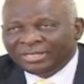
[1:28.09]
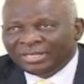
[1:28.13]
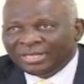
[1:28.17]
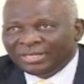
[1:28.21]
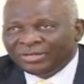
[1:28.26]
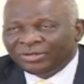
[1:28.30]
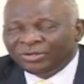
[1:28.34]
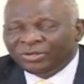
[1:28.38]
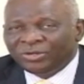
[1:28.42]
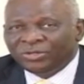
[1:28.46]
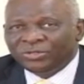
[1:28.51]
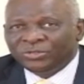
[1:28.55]

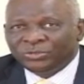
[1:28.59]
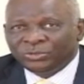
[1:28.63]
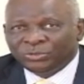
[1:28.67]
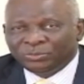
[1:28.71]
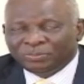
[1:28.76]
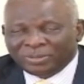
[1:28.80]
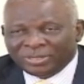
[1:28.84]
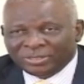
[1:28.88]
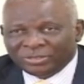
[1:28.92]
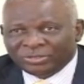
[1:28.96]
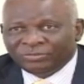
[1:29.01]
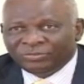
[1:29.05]
and also
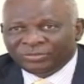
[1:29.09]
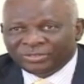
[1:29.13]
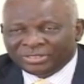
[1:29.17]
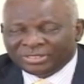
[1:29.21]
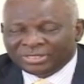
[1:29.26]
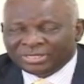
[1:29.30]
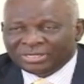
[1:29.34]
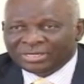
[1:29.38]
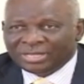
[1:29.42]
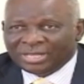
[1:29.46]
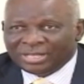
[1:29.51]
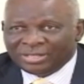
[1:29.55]
part of
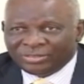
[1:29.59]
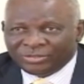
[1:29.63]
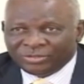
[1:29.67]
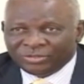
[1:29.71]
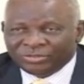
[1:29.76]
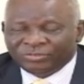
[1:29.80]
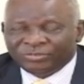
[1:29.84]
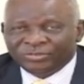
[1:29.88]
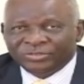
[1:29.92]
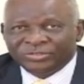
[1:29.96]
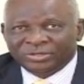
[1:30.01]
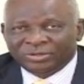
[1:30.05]
it at the
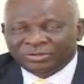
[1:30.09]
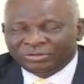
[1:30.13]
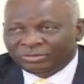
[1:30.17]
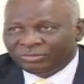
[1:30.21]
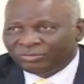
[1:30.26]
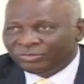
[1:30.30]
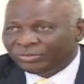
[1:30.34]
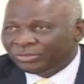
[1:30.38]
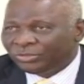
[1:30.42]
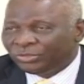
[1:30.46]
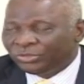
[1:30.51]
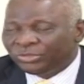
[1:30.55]

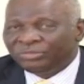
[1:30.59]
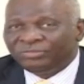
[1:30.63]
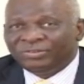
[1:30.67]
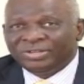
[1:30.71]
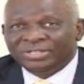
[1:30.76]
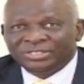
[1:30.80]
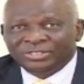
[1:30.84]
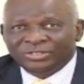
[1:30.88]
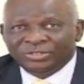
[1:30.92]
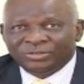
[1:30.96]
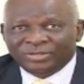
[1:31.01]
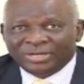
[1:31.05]

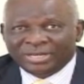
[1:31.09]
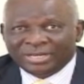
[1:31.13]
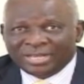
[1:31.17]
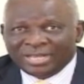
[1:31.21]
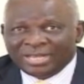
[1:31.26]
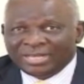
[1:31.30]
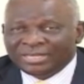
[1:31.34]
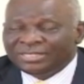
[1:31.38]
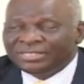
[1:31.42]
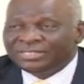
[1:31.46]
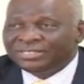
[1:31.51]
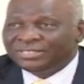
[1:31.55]
University of
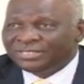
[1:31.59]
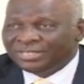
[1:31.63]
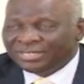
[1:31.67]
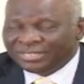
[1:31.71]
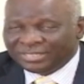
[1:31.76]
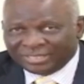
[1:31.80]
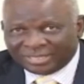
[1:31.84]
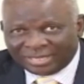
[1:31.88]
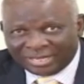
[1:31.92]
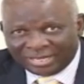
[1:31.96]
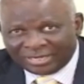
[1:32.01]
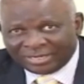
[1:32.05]
Dakar in
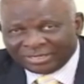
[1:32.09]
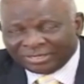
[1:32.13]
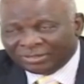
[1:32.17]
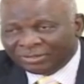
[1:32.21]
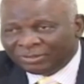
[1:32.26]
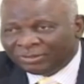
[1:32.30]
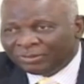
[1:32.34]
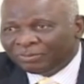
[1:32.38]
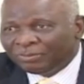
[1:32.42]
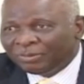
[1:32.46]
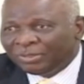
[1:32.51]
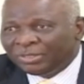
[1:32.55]
Senegal.
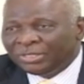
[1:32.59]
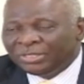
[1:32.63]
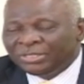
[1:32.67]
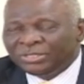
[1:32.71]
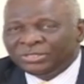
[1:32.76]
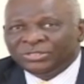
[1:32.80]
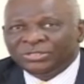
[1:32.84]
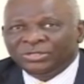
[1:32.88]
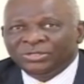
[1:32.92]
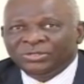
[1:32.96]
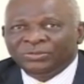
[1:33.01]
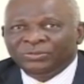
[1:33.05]

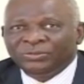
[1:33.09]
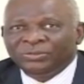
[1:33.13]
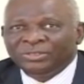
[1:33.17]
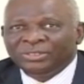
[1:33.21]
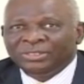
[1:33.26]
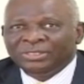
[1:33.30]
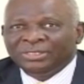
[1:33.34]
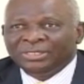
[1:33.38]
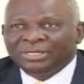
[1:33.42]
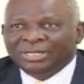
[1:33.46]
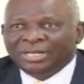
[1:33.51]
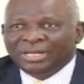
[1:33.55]
So
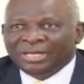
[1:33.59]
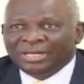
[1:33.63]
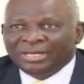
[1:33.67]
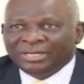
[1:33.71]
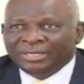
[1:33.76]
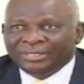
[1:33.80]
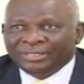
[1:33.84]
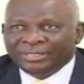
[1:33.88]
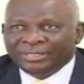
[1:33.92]
I